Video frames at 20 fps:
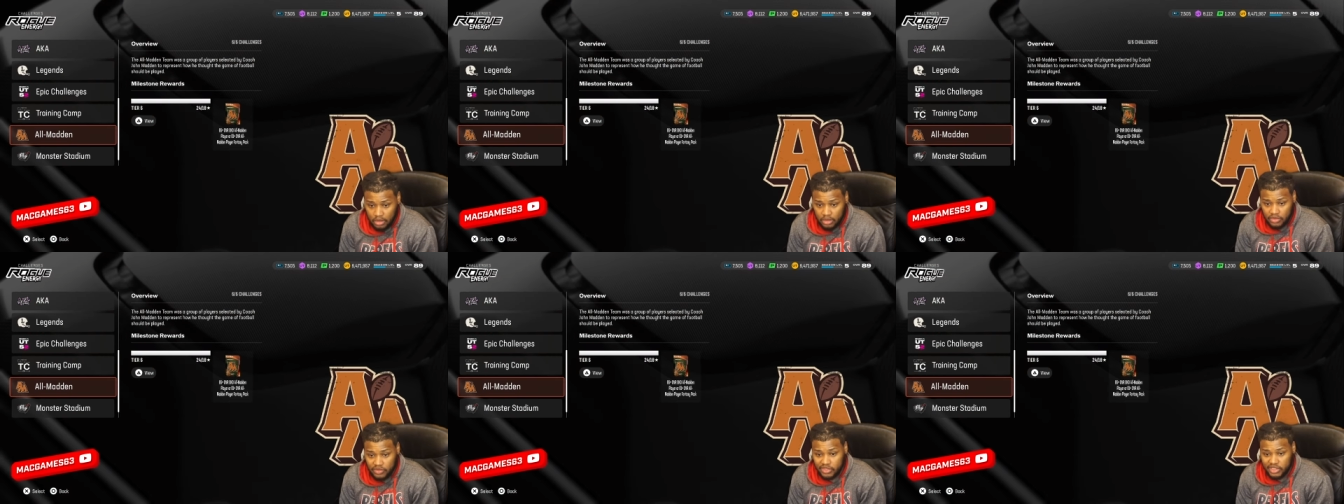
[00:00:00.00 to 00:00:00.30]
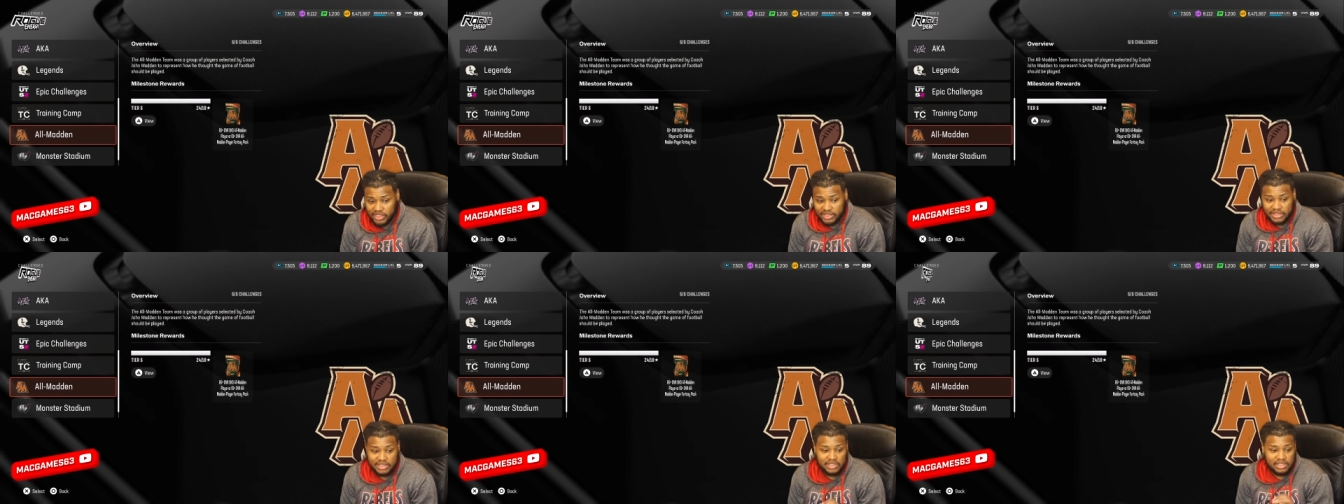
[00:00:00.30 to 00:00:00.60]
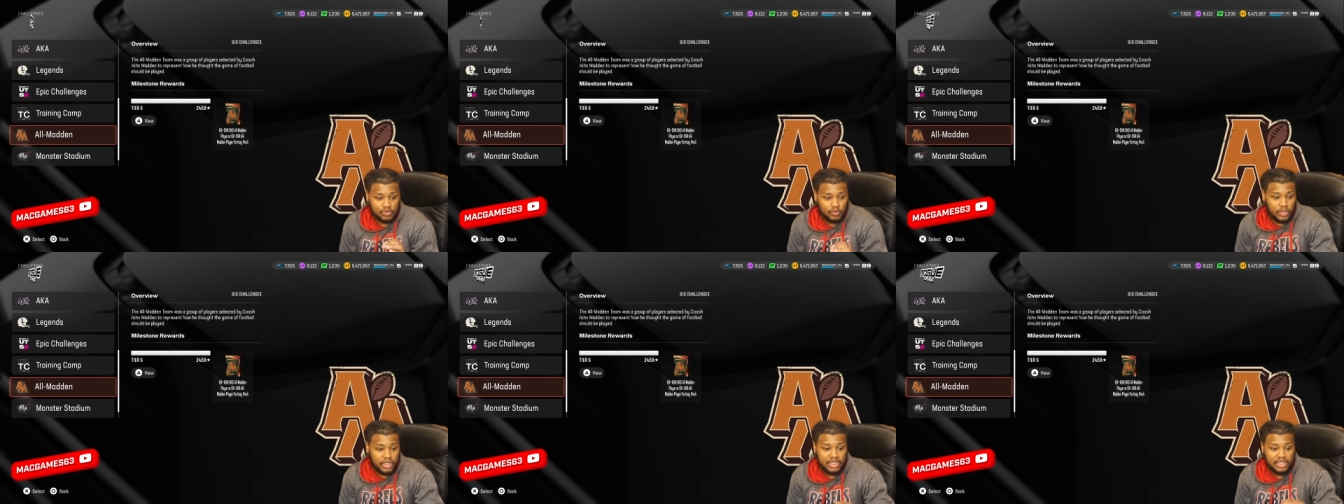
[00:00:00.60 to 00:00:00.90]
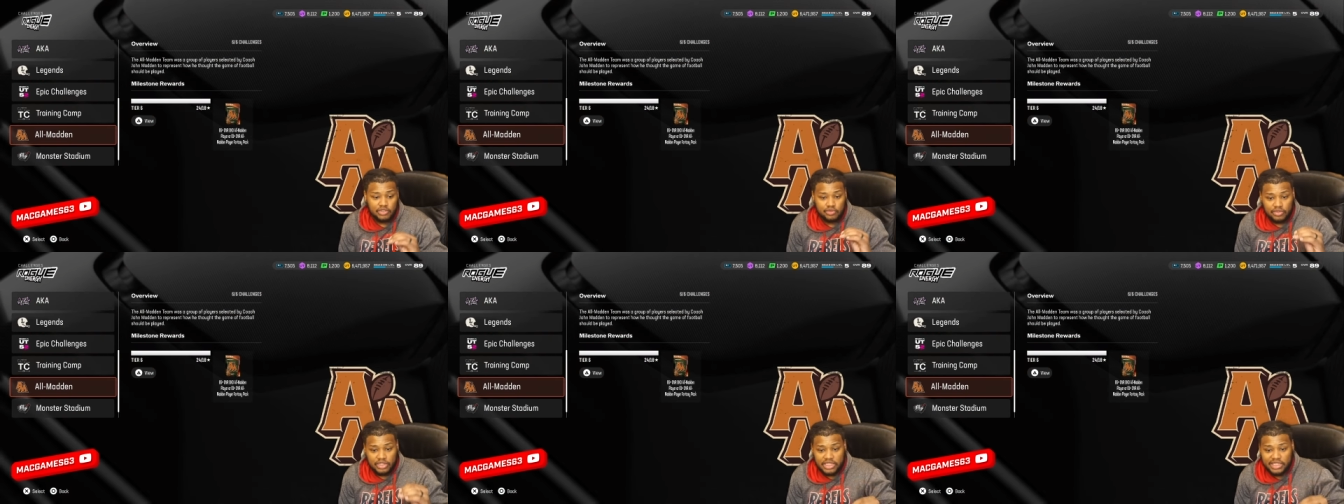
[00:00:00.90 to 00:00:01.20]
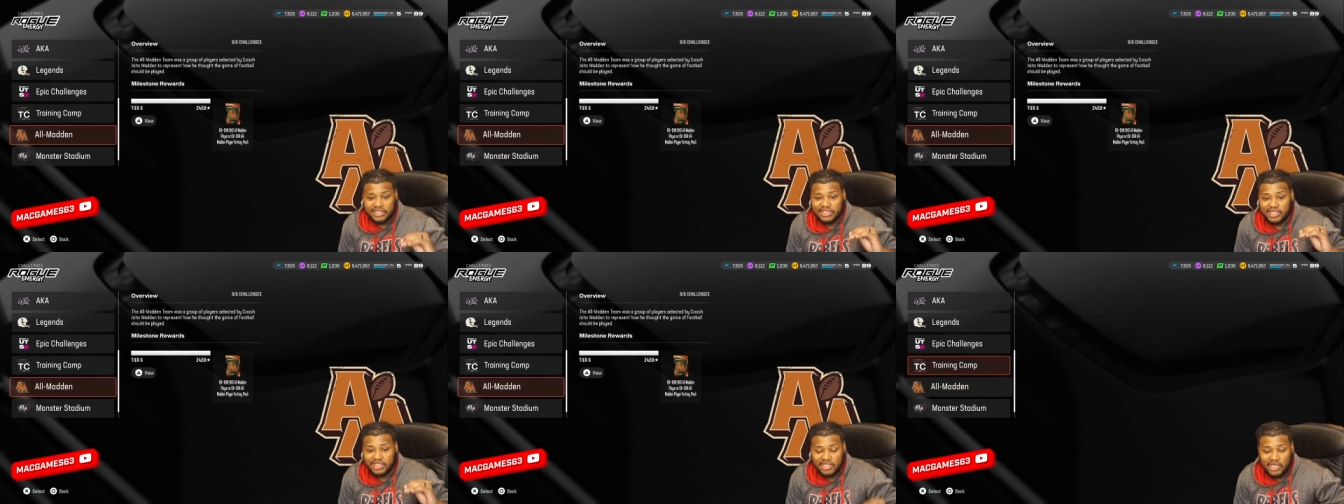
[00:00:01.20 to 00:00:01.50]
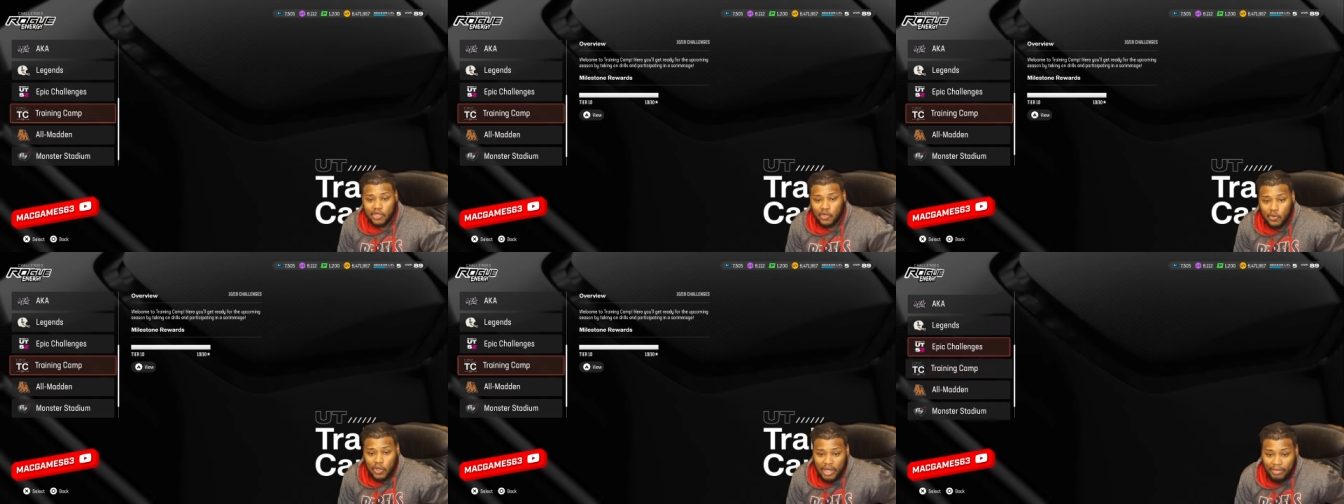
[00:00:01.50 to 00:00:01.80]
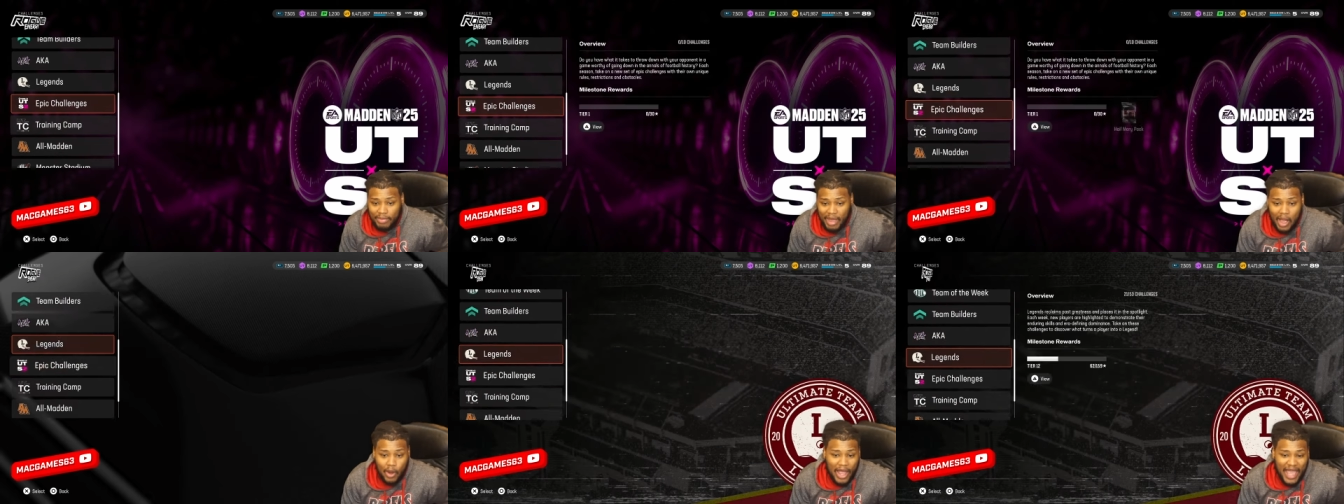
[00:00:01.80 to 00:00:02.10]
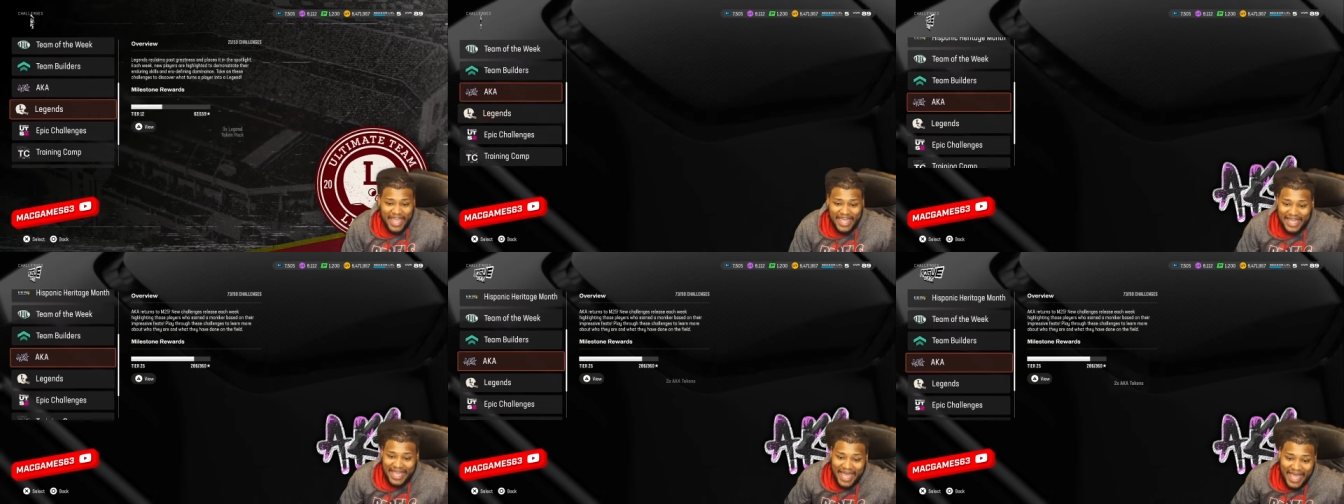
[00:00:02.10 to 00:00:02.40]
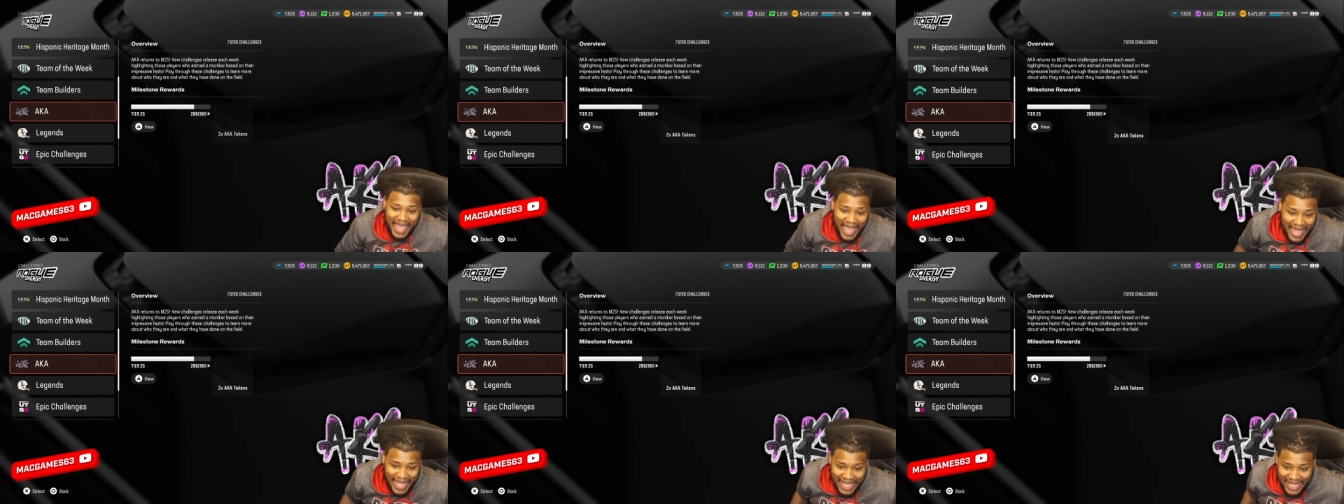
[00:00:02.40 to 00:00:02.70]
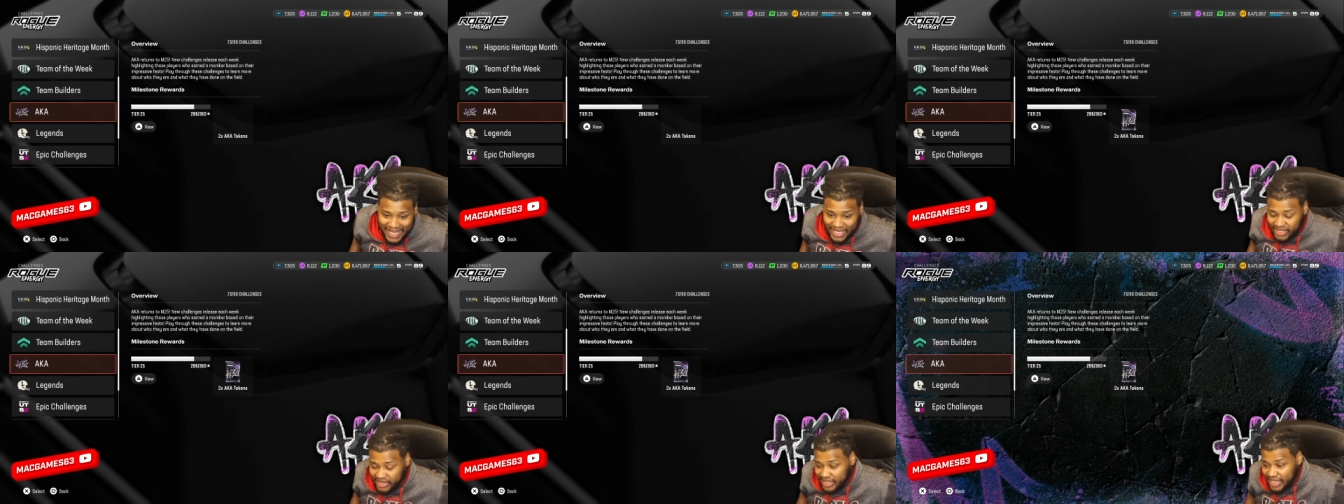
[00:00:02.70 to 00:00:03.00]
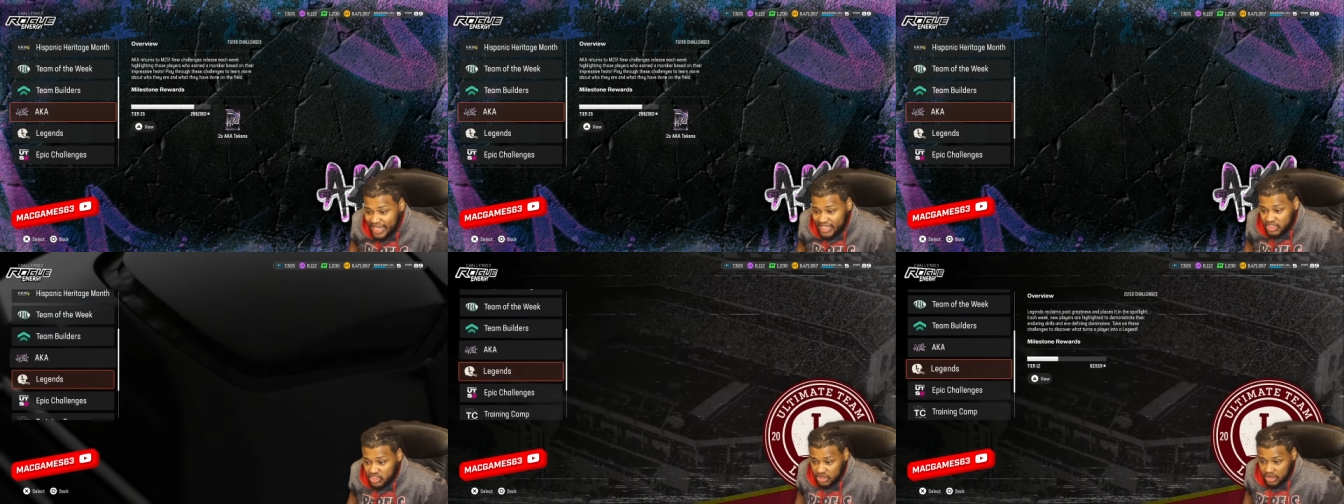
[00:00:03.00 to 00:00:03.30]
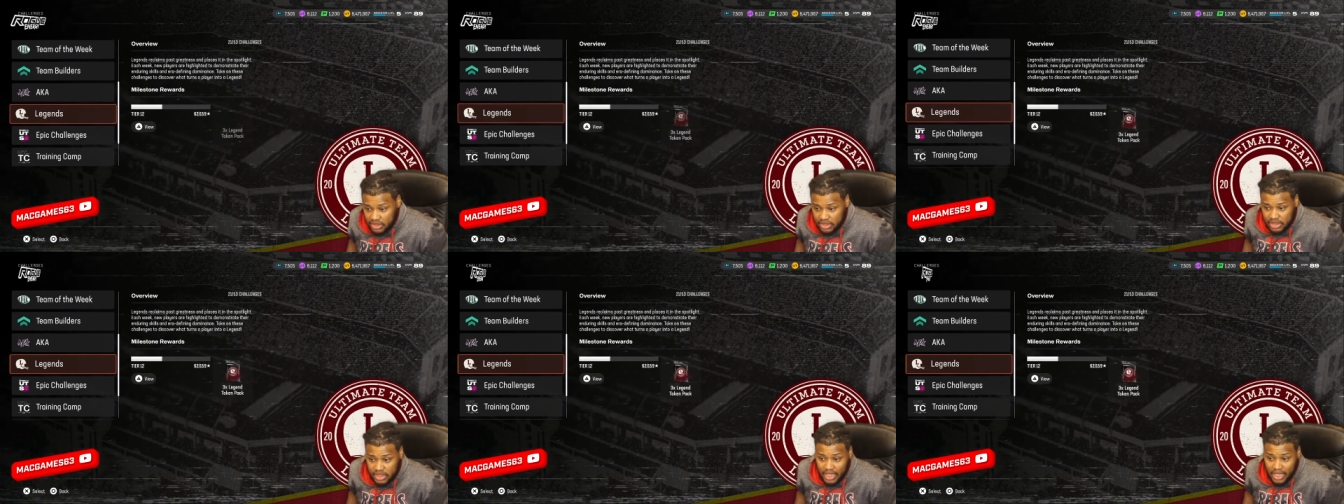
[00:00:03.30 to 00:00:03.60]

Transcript: this is what you need to know about AKA and Legends.